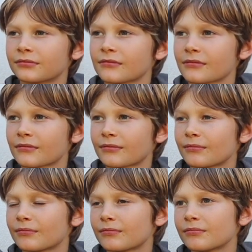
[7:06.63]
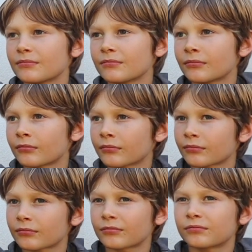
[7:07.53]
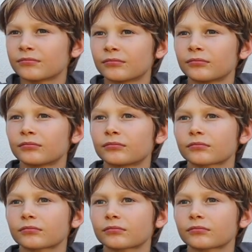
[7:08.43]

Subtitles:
[no speech]